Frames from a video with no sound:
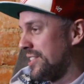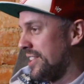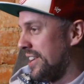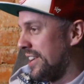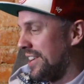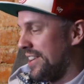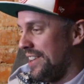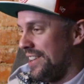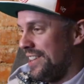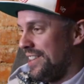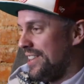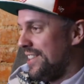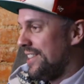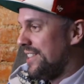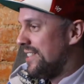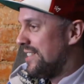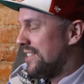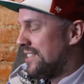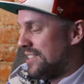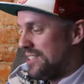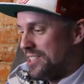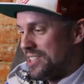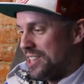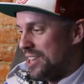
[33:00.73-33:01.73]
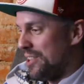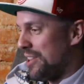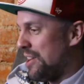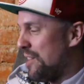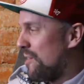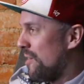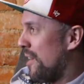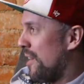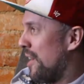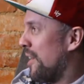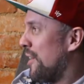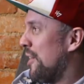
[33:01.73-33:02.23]
like silly
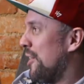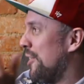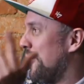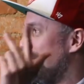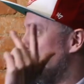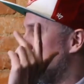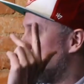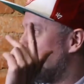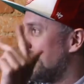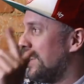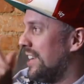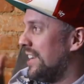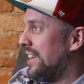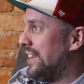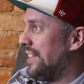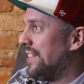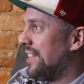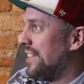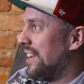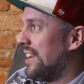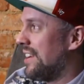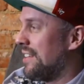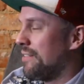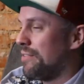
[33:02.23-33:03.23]
gringos, and like,